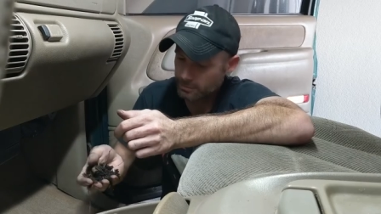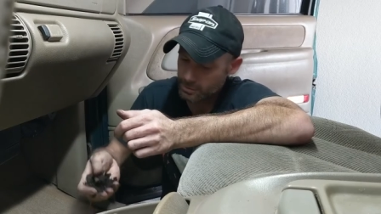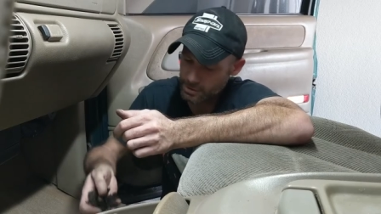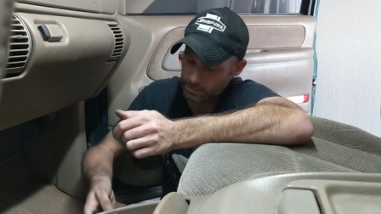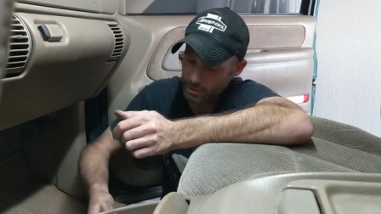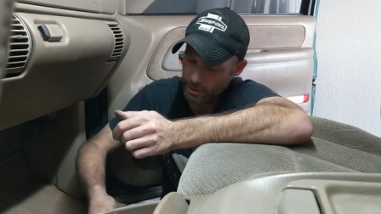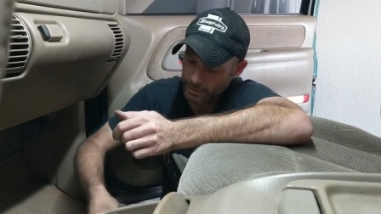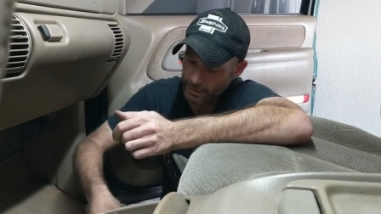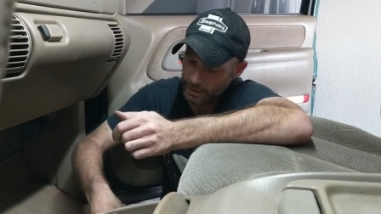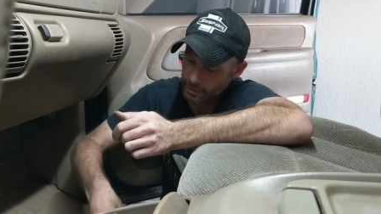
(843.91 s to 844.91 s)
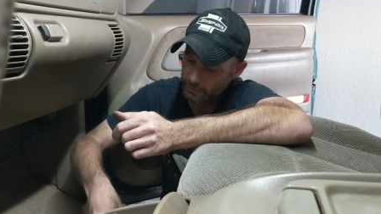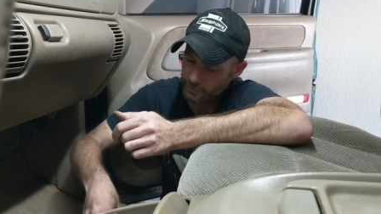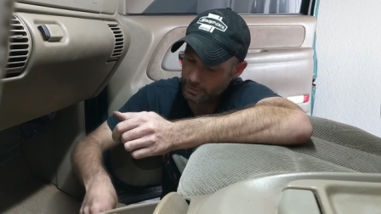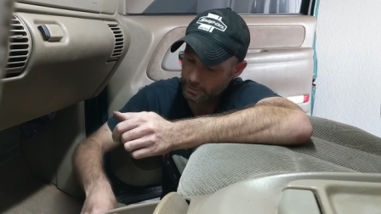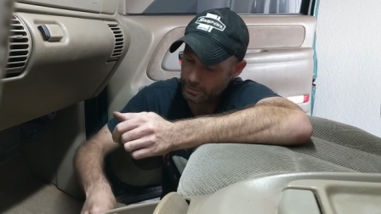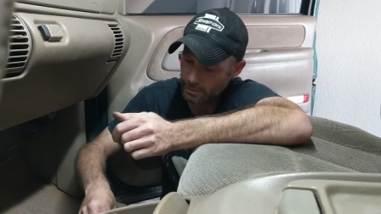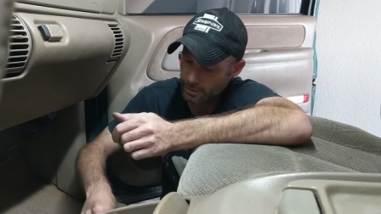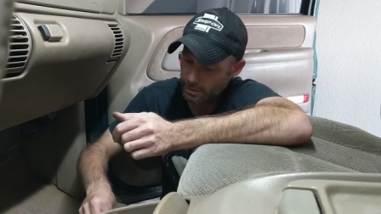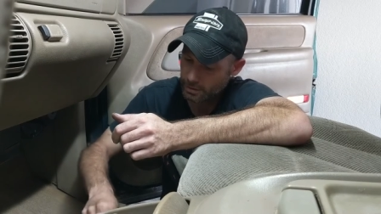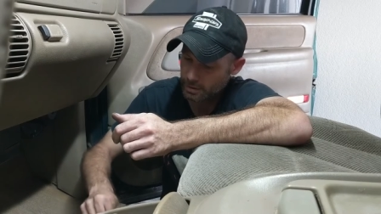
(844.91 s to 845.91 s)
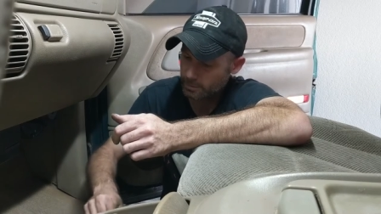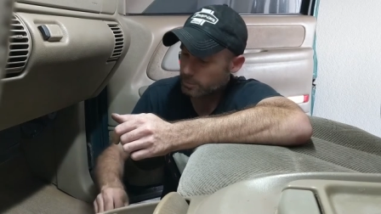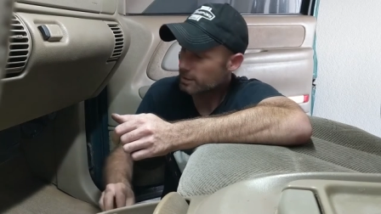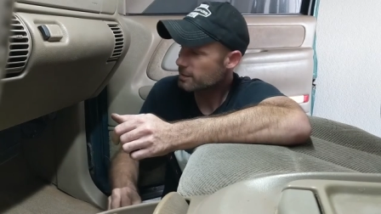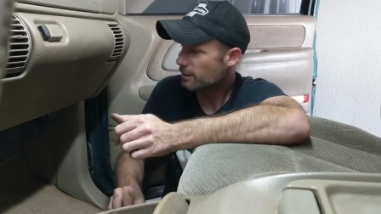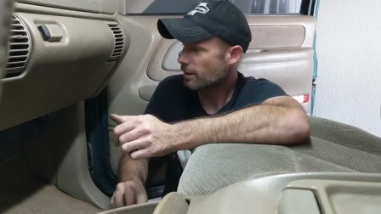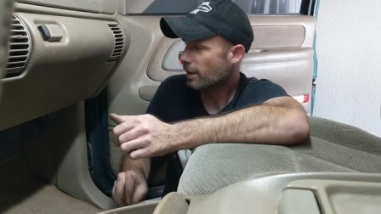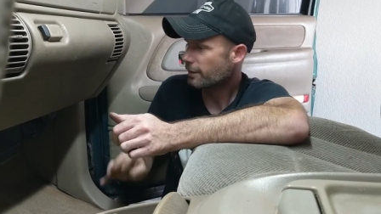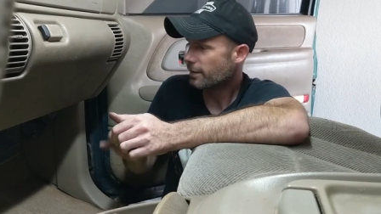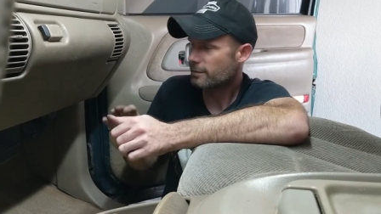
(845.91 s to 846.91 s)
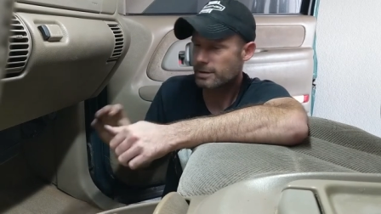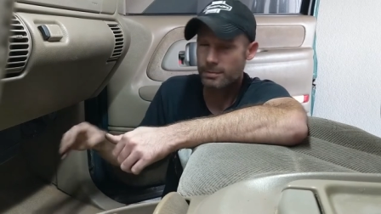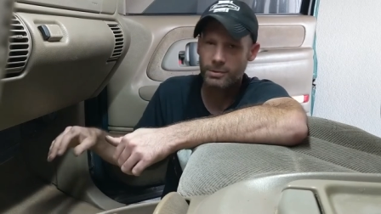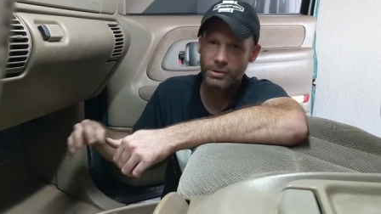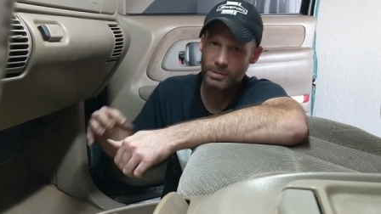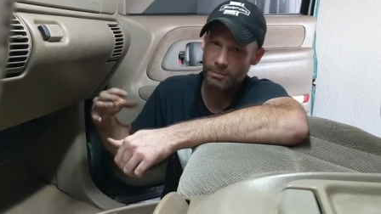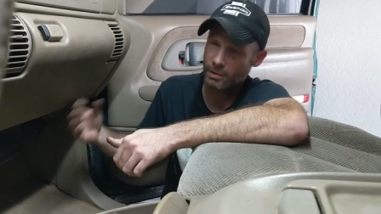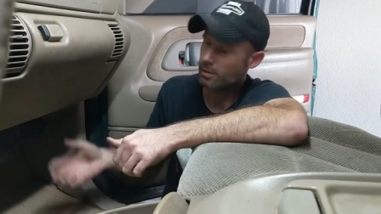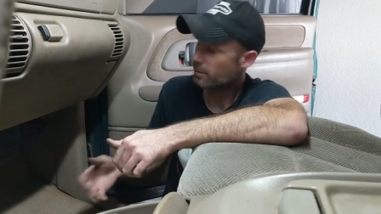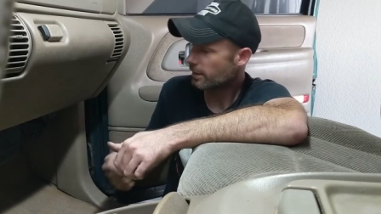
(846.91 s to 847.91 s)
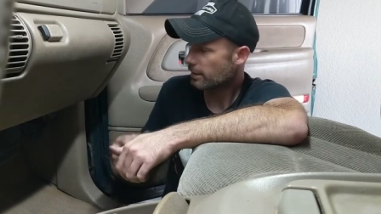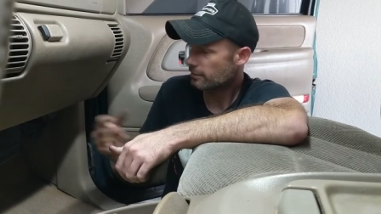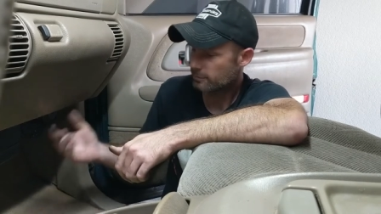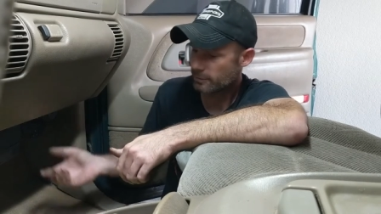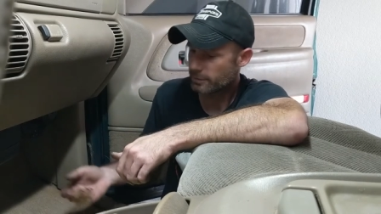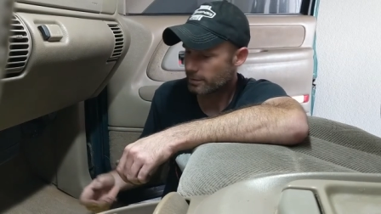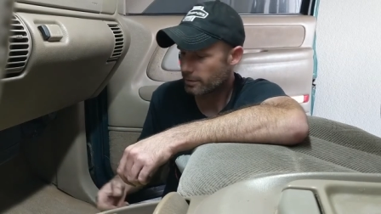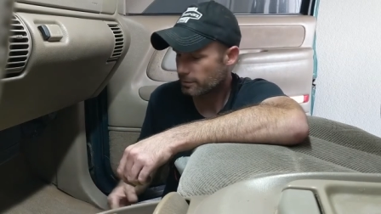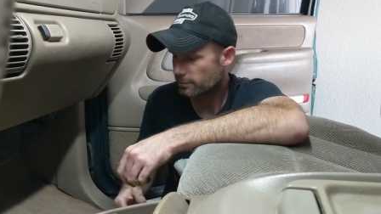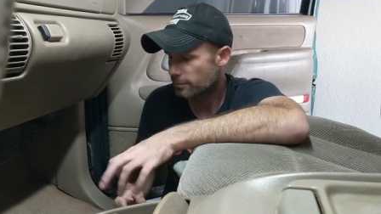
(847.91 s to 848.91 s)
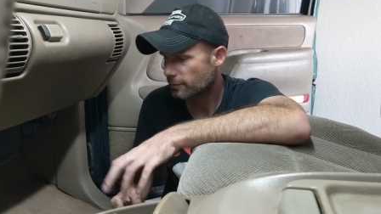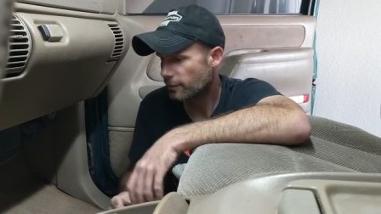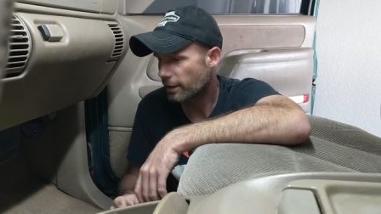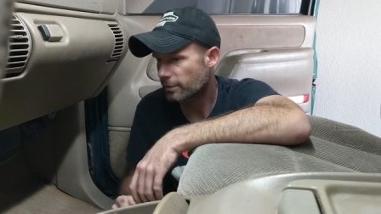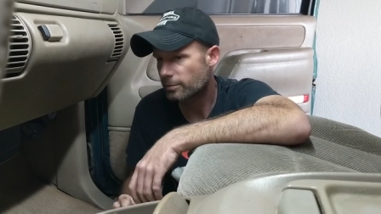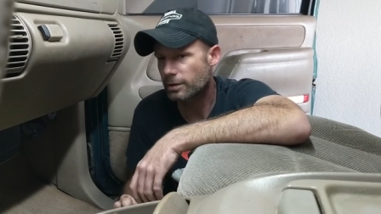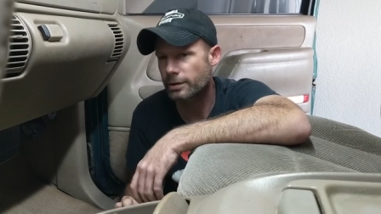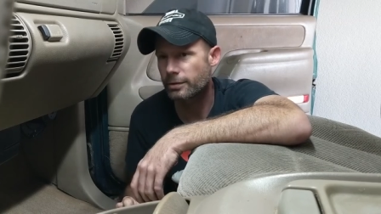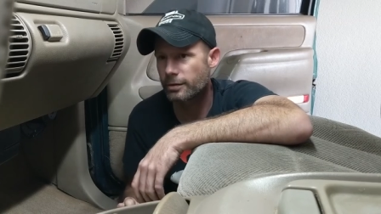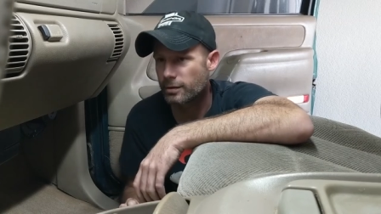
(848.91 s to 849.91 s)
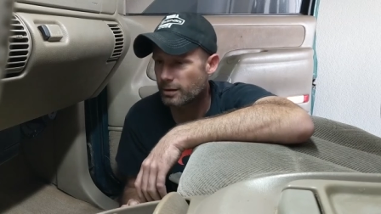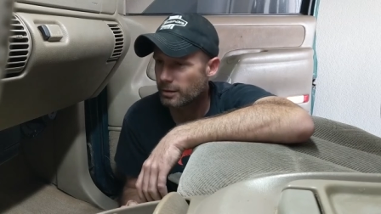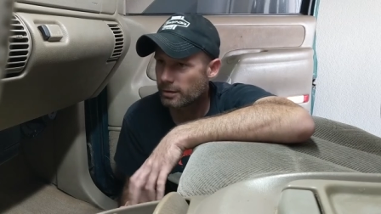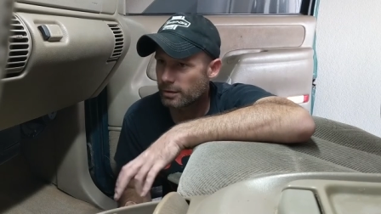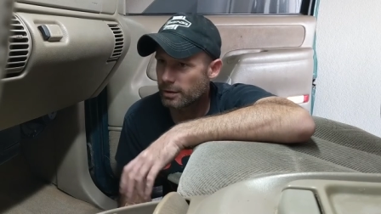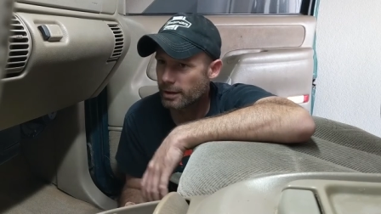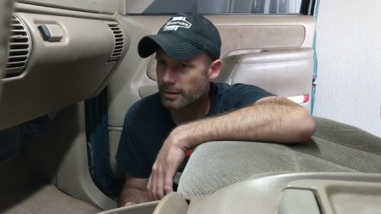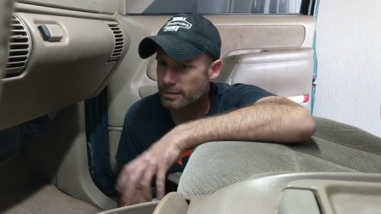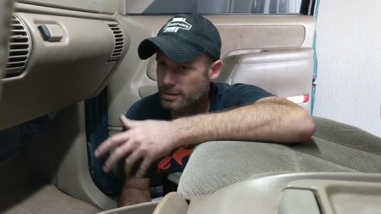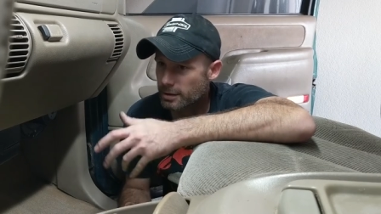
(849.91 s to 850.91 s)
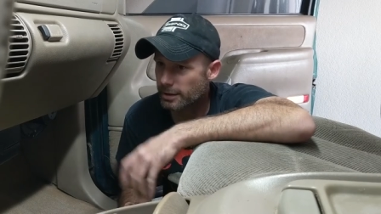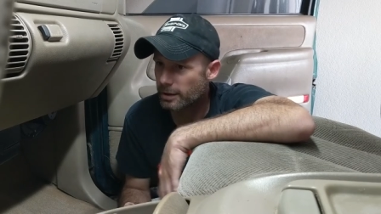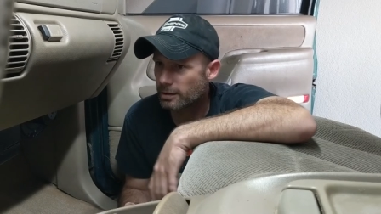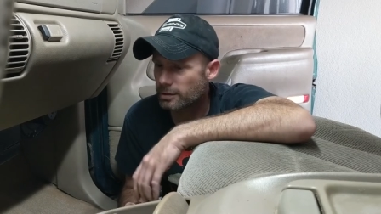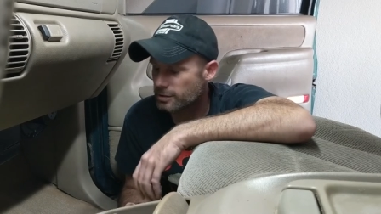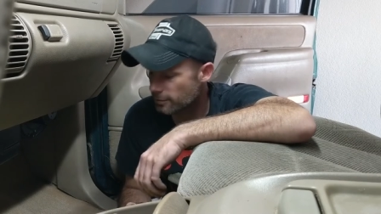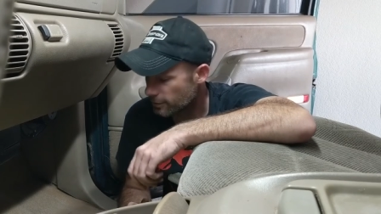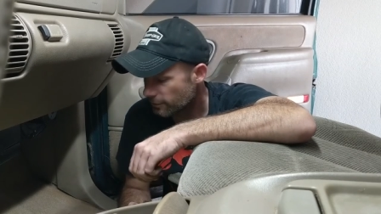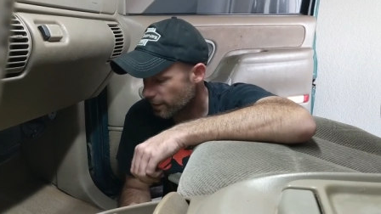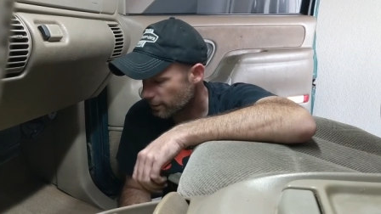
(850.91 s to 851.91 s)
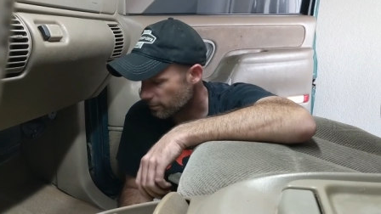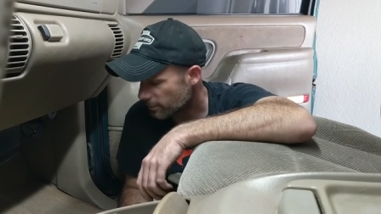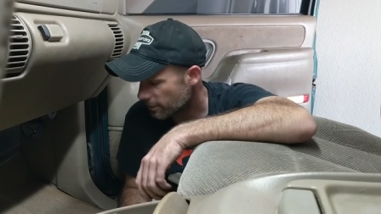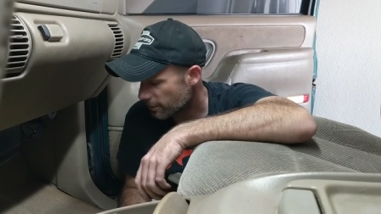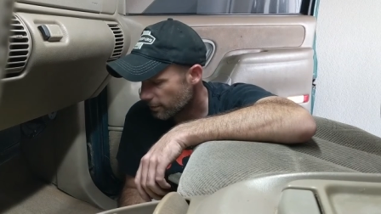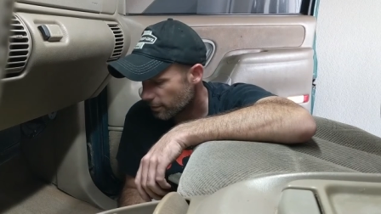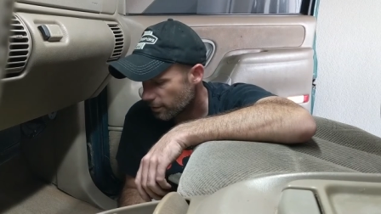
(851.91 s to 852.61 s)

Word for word: just blocking airflow uh, plus a lot that I was able to just blow out with the vacuum cleaner and suck out also with the vacuum cleaner.